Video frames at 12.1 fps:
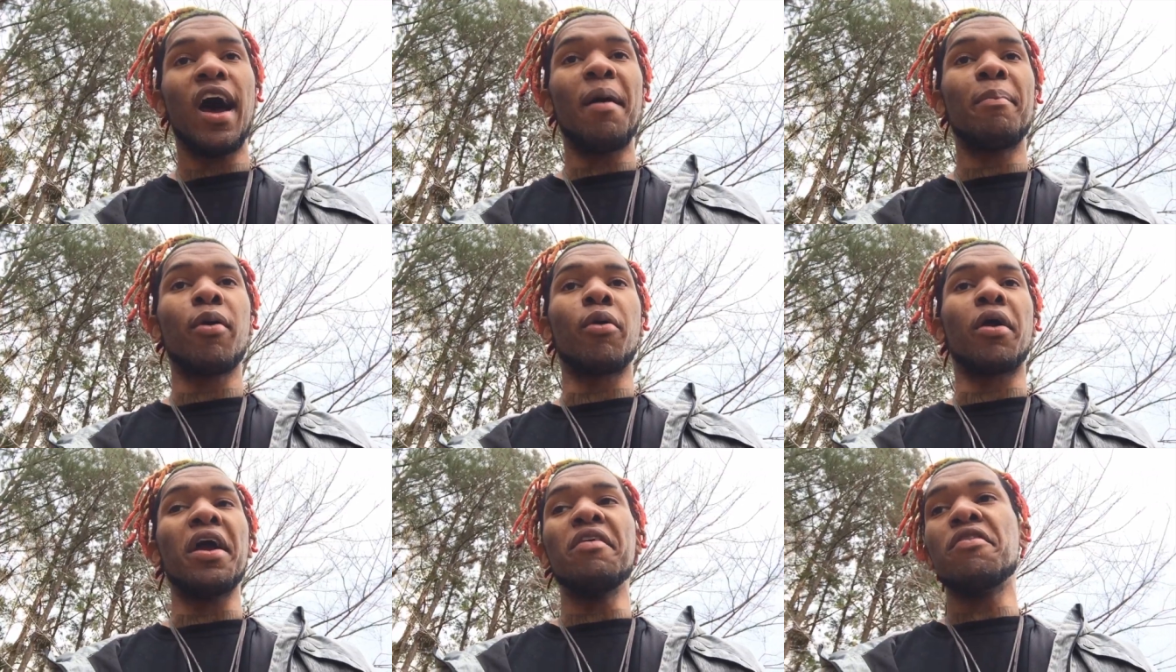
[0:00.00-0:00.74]
I broke
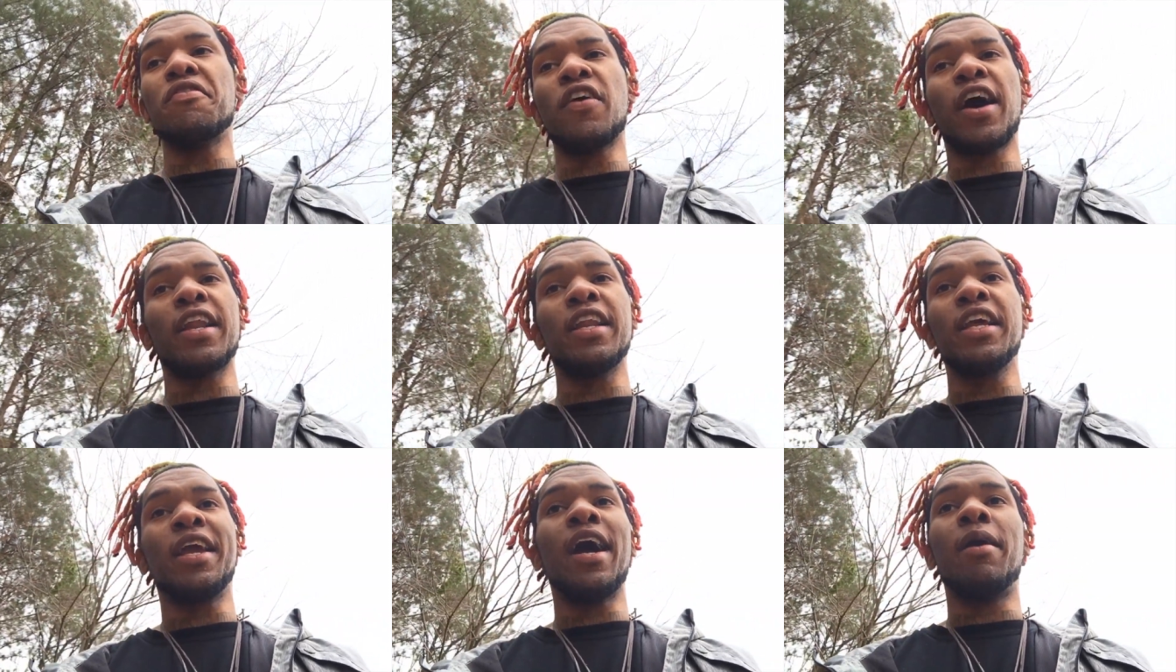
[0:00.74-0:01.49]
every fucking
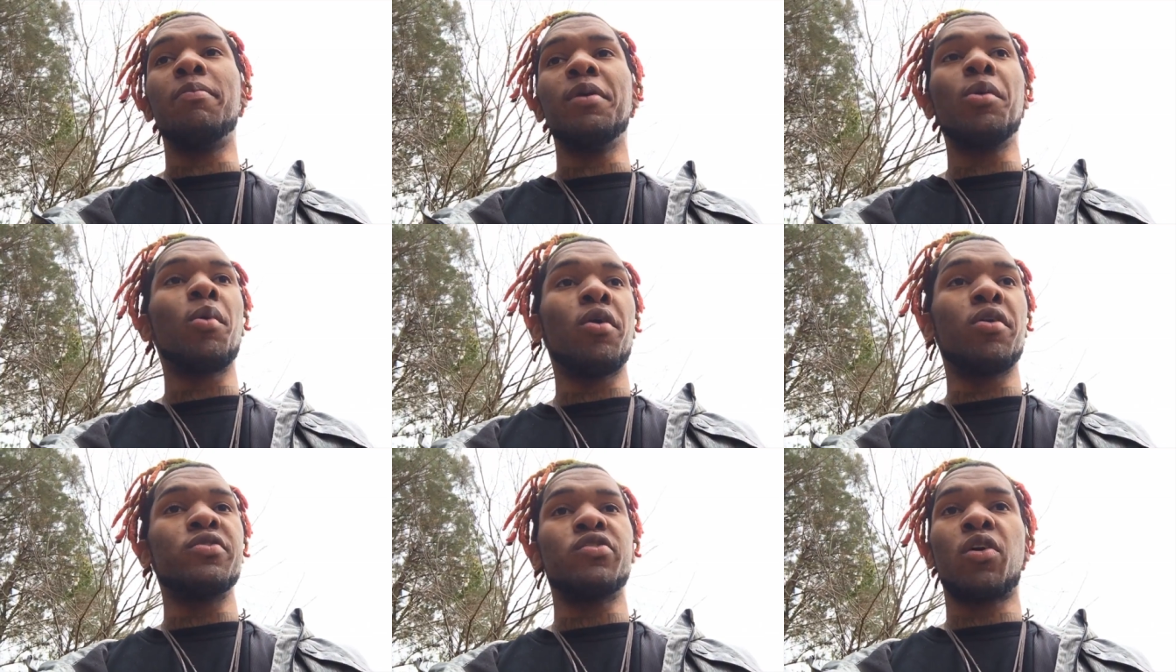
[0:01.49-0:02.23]
kneecap it
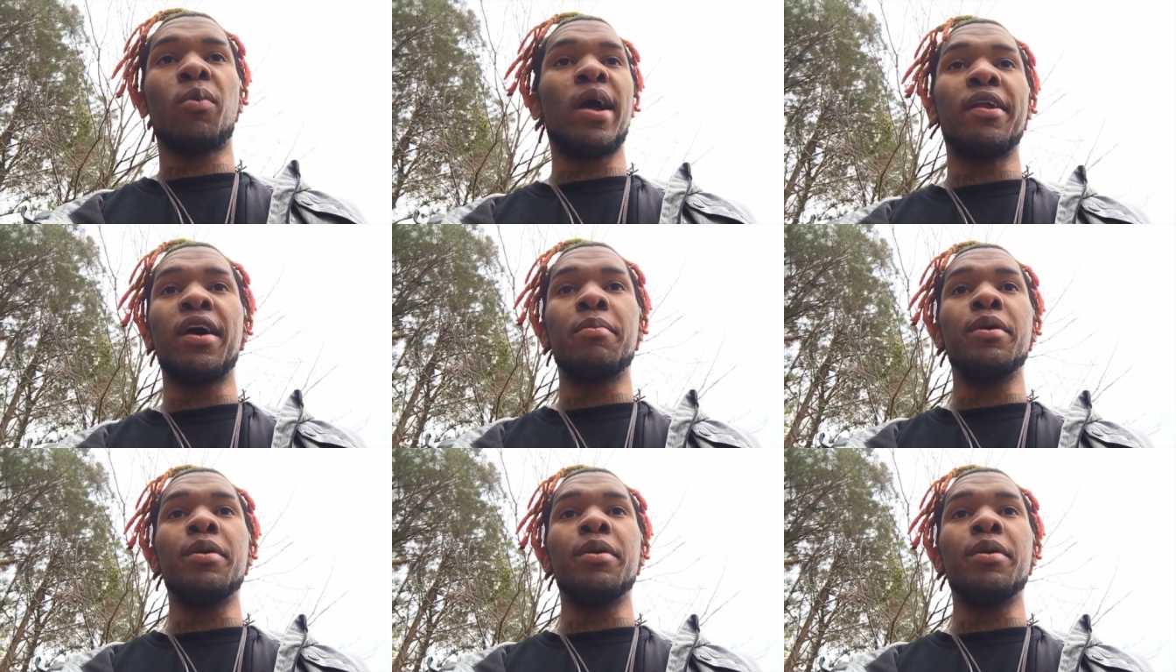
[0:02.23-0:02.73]
was around that